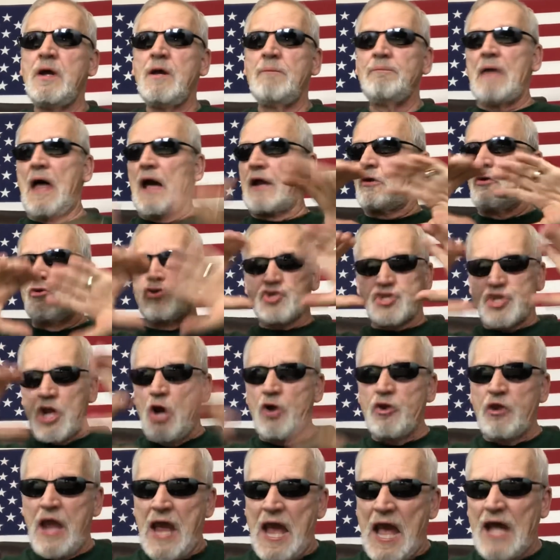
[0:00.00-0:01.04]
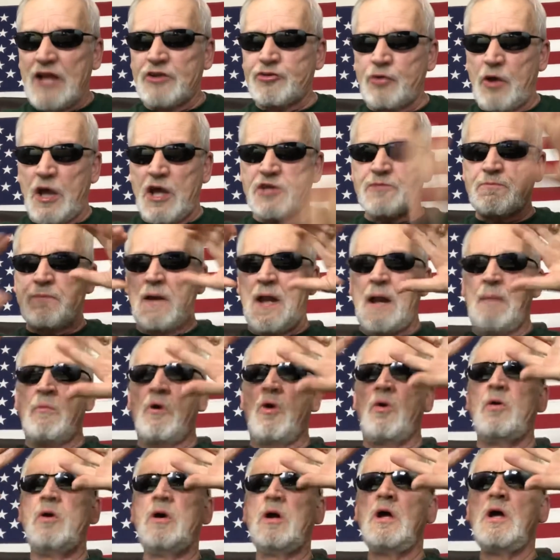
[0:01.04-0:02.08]
I'm not going to show you address, but I'm
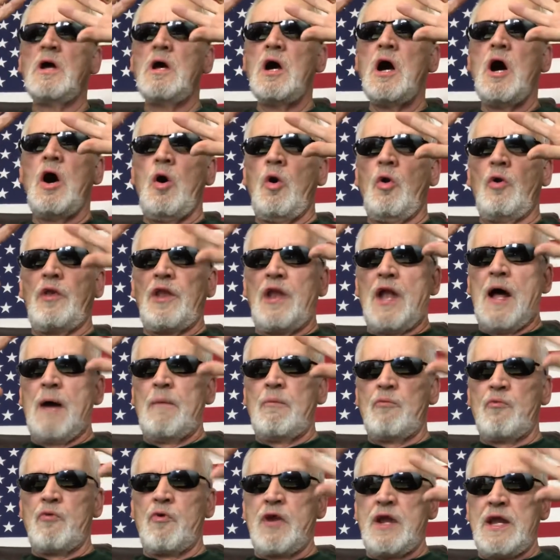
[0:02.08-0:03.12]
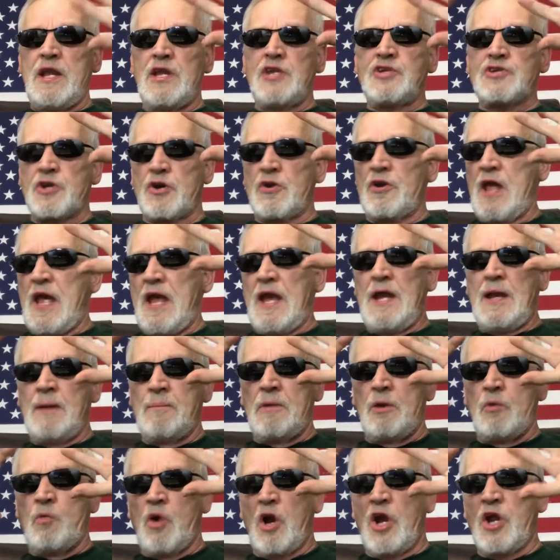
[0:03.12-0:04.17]
going to hold it up and read your name
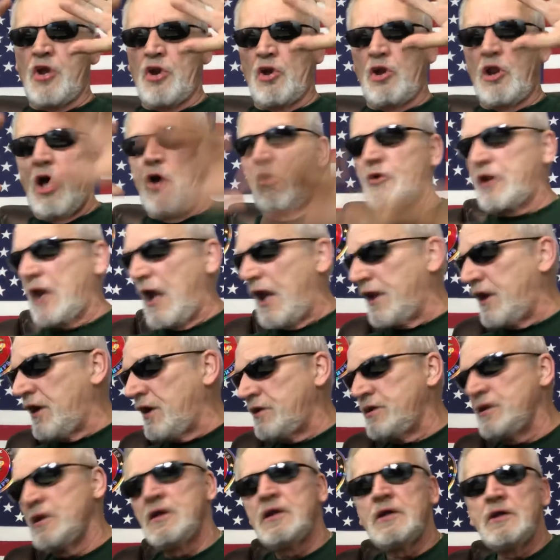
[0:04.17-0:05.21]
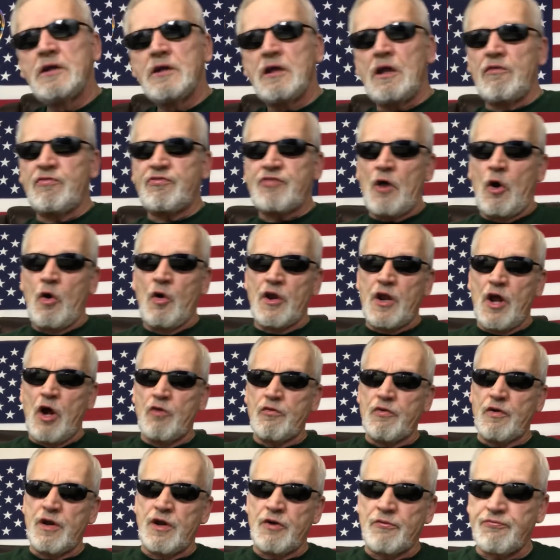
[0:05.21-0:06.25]
and where you're located and throw it
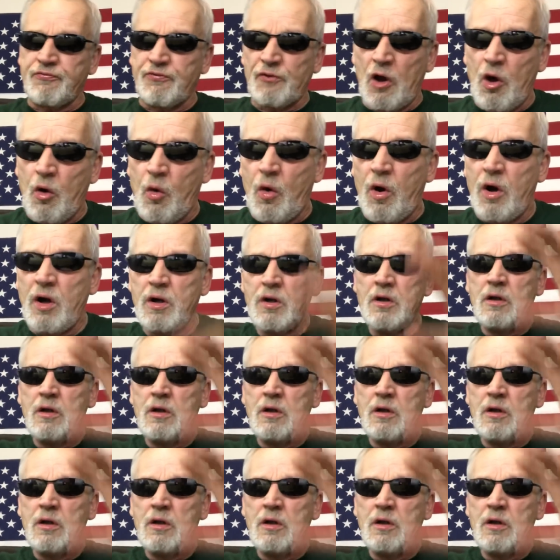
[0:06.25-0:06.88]
over in the floor.